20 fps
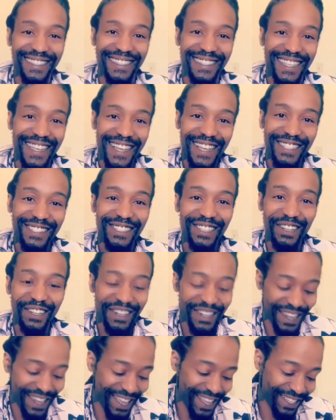So the
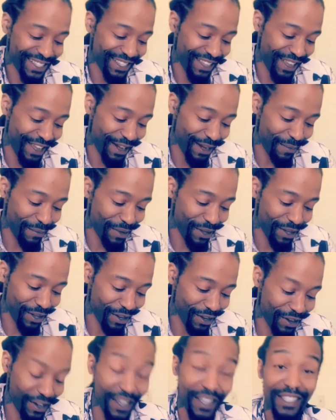next item here
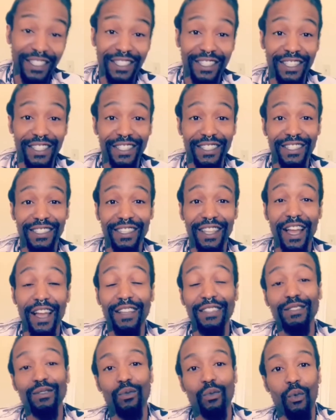is this nice
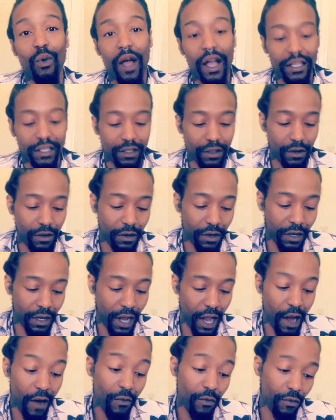watch I ordered. I
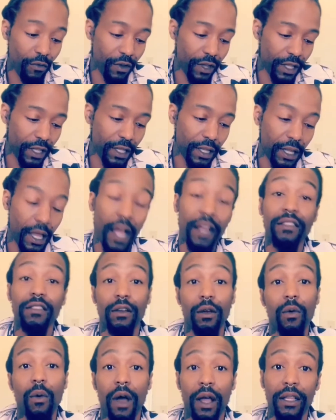really like the
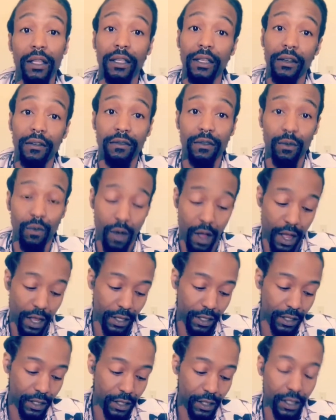quality of the watch.
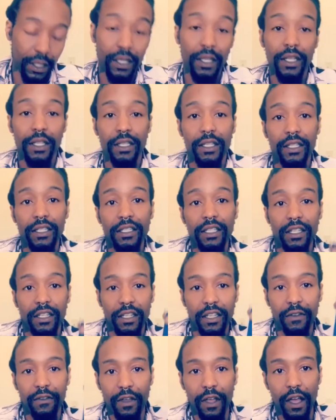This is a
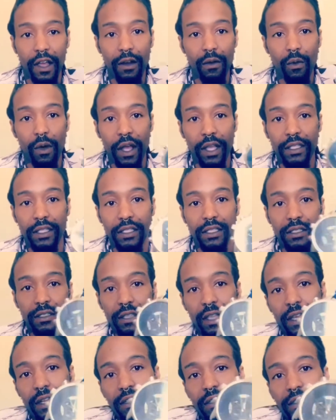different kind of watch. It's not a
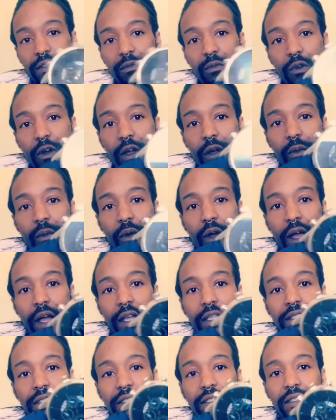smart watch.
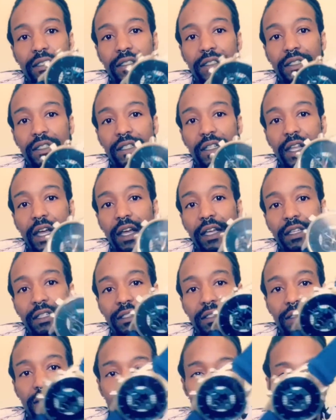This is a
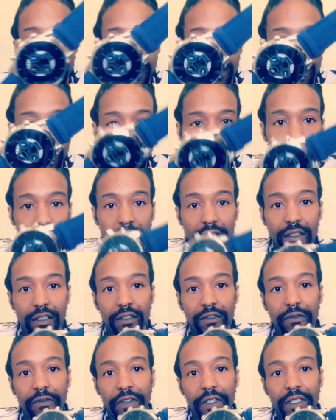nice,
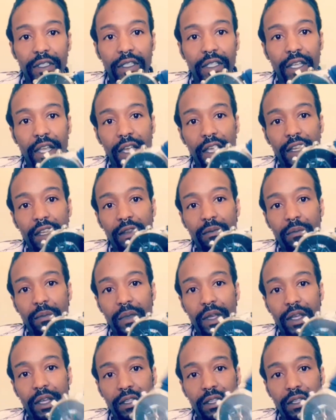sophisticated men's